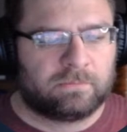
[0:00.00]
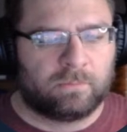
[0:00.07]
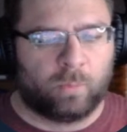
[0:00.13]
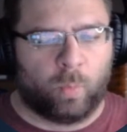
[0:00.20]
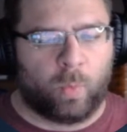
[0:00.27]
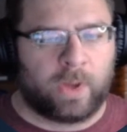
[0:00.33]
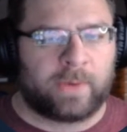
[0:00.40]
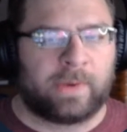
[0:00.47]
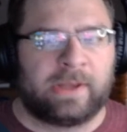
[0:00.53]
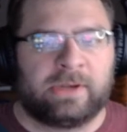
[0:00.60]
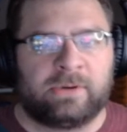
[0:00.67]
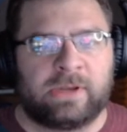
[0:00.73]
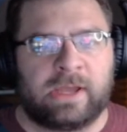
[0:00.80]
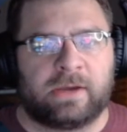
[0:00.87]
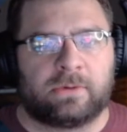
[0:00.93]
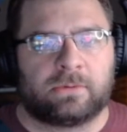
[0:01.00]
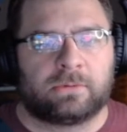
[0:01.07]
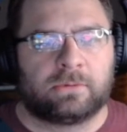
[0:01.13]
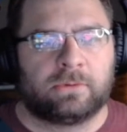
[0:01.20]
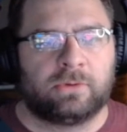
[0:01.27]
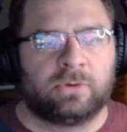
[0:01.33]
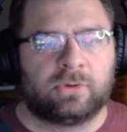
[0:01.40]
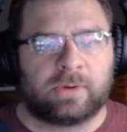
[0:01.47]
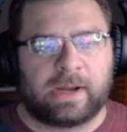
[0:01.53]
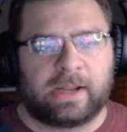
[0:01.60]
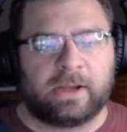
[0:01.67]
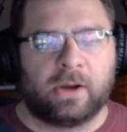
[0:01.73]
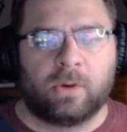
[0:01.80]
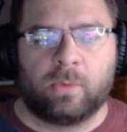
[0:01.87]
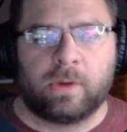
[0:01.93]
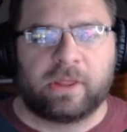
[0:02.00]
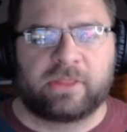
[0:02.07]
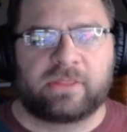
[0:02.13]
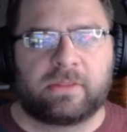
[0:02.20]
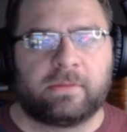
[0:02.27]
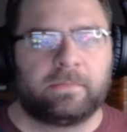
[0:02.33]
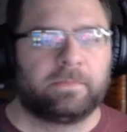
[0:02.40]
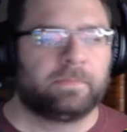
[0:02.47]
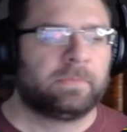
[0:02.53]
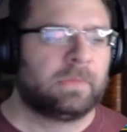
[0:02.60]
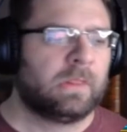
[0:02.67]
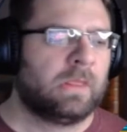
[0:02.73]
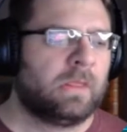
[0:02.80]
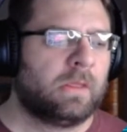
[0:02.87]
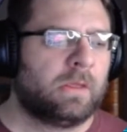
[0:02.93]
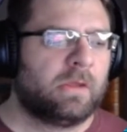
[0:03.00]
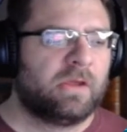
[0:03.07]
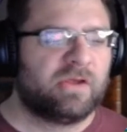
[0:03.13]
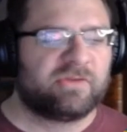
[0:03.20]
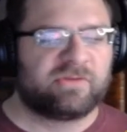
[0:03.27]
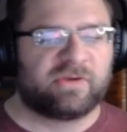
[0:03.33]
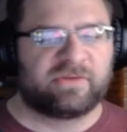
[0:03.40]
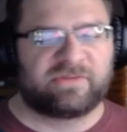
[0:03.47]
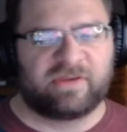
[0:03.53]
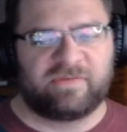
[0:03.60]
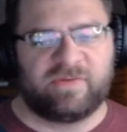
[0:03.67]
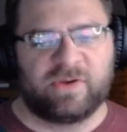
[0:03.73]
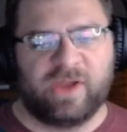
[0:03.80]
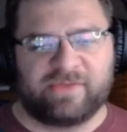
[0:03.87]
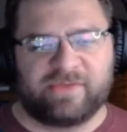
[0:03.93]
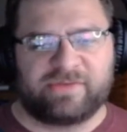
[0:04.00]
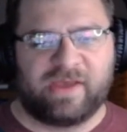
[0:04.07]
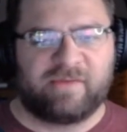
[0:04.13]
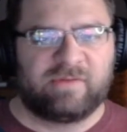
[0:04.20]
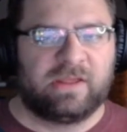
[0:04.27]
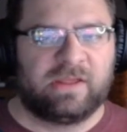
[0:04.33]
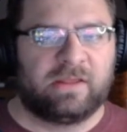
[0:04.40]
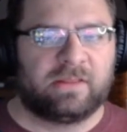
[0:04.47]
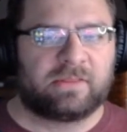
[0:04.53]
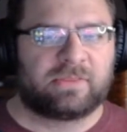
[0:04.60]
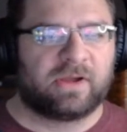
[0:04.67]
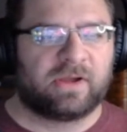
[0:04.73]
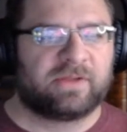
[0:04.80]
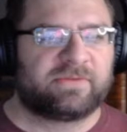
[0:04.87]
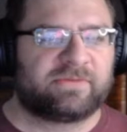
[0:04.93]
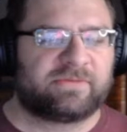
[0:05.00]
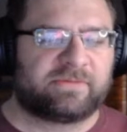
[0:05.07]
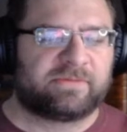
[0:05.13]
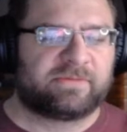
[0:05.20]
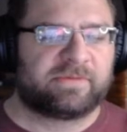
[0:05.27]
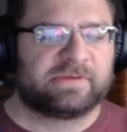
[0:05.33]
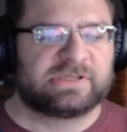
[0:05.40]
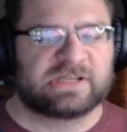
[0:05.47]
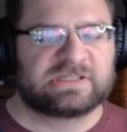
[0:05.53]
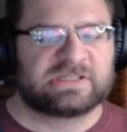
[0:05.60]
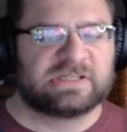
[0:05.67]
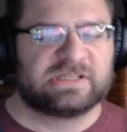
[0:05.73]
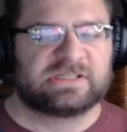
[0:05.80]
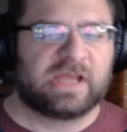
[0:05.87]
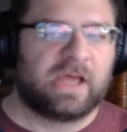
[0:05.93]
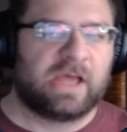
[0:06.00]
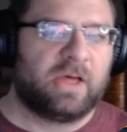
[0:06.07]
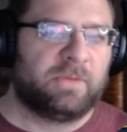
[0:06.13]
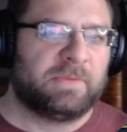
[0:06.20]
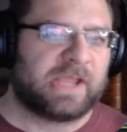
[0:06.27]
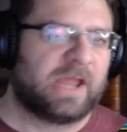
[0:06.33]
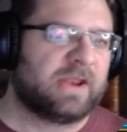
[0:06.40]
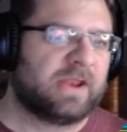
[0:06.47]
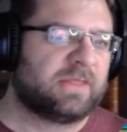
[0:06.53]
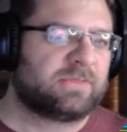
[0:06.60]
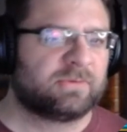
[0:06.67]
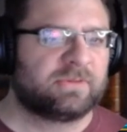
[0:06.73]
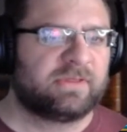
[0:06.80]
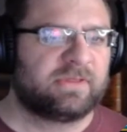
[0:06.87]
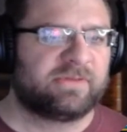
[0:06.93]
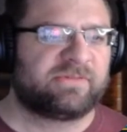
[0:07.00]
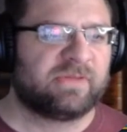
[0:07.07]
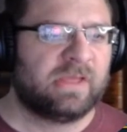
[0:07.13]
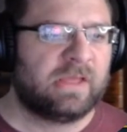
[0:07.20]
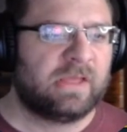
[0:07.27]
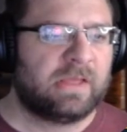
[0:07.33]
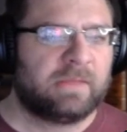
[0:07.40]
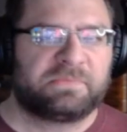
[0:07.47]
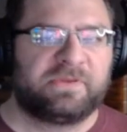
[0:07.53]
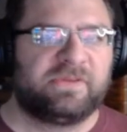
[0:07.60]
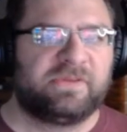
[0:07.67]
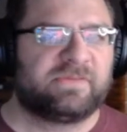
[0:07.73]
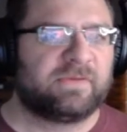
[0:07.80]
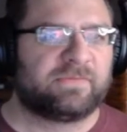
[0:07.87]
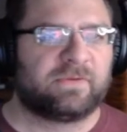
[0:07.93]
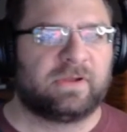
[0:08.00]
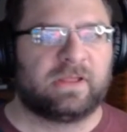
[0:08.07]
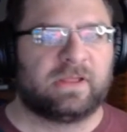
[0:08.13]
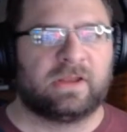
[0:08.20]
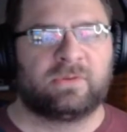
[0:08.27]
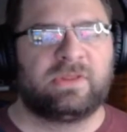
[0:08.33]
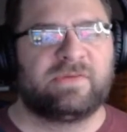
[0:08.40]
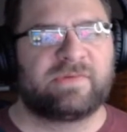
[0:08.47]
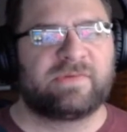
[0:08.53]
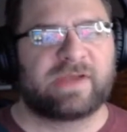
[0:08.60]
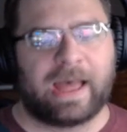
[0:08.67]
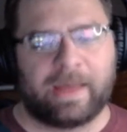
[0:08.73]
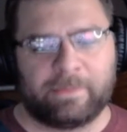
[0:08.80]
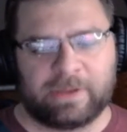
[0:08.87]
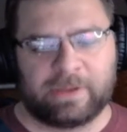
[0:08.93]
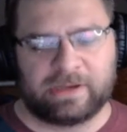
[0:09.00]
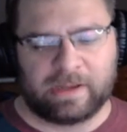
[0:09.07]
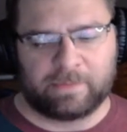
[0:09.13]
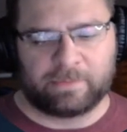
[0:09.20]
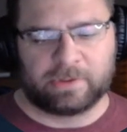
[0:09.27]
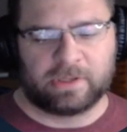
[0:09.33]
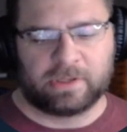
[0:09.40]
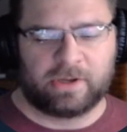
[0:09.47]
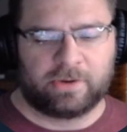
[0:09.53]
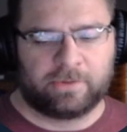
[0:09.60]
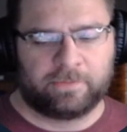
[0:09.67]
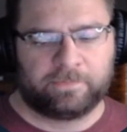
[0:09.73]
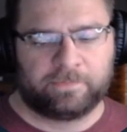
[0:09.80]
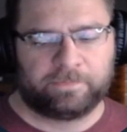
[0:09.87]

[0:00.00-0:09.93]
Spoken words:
what do I do now? Who do I go with? So if you guys have any thoughts, suggestions to help me kind of through this, please feel free, you know, leave a comment down below.